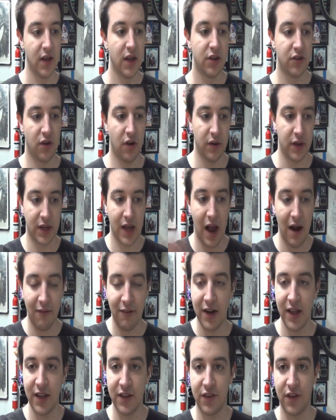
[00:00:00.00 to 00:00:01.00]
So he got
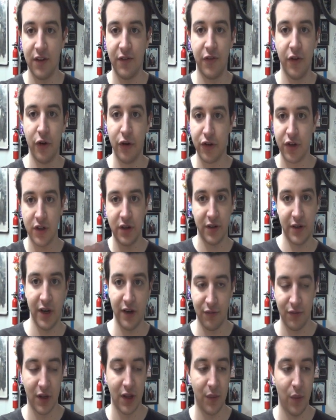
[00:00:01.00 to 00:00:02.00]
rid of Instant Fusion,
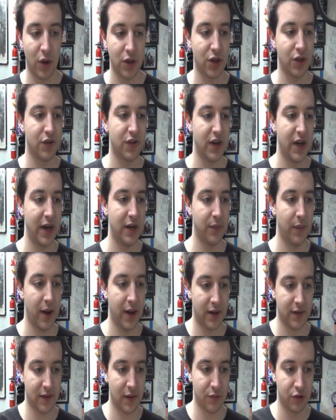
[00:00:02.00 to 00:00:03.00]
didn't really want to use it anyway
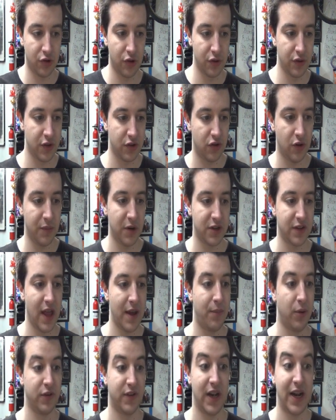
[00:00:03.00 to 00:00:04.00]
because I was losing too much
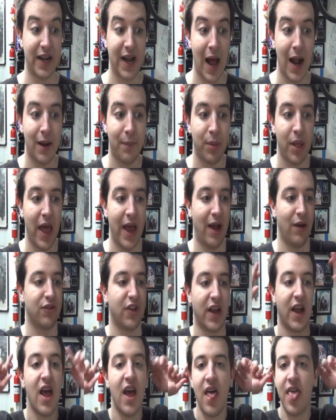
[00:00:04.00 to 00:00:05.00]
life points. Then I gotta play. I was
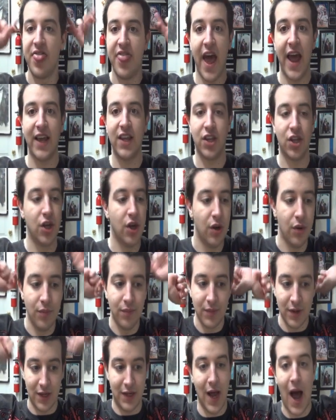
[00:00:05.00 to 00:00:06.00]
like, thank you,
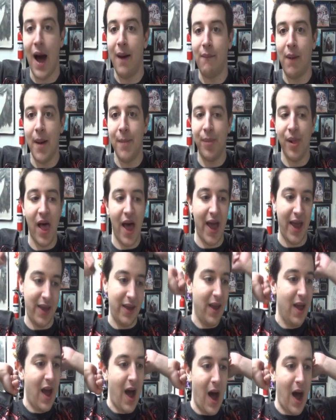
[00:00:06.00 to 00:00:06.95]
got my play.